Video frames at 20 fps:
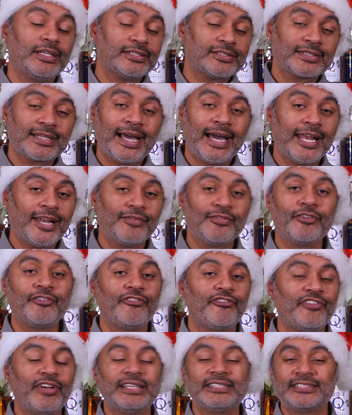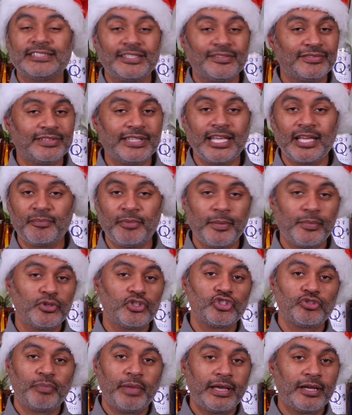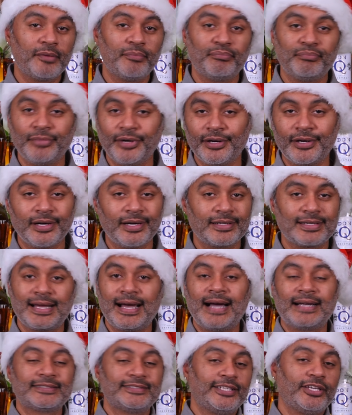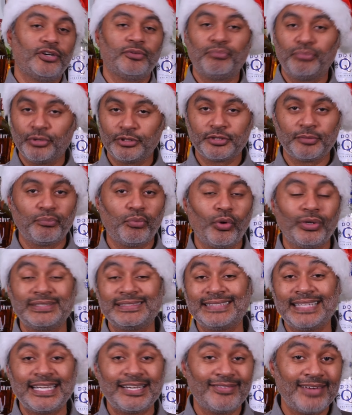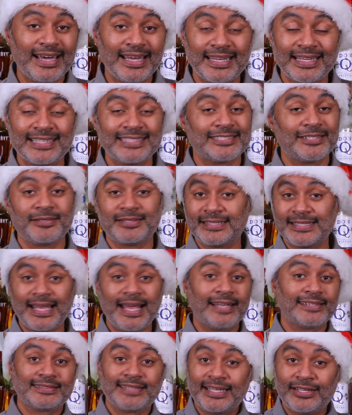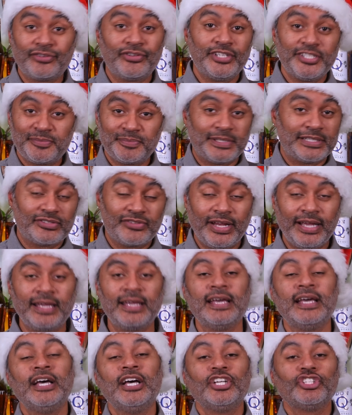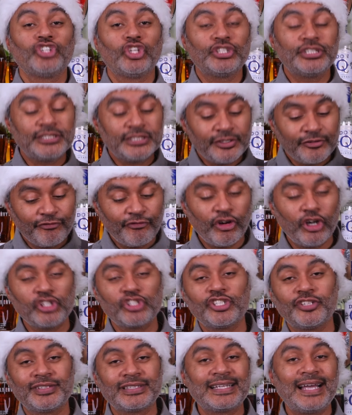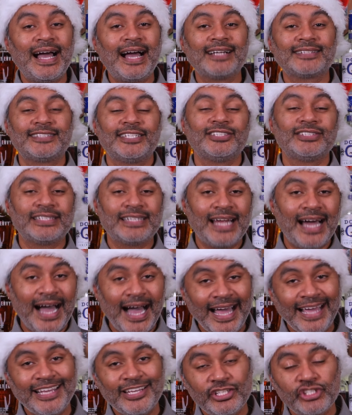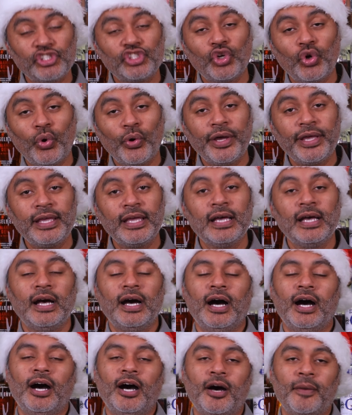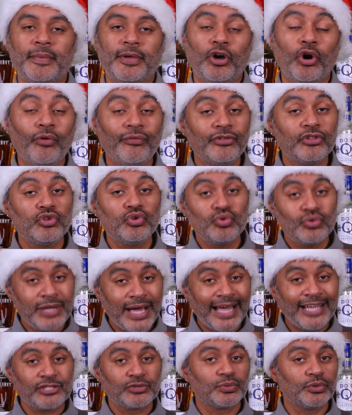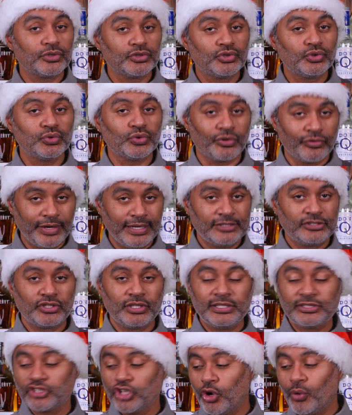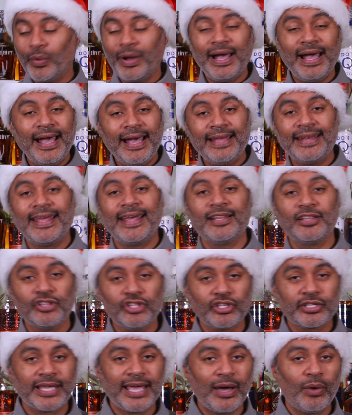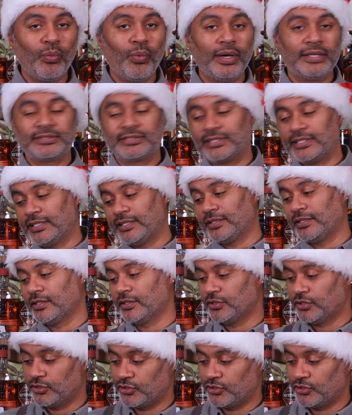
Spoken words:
kind of a festive thing. People just make a cocktail, put the poinsettia on it because it sounds like Christmas, right? So this is a version of the cocktail that I enjoy, and hopefully you guys will too, all right? So let's go ahead and look at what's in the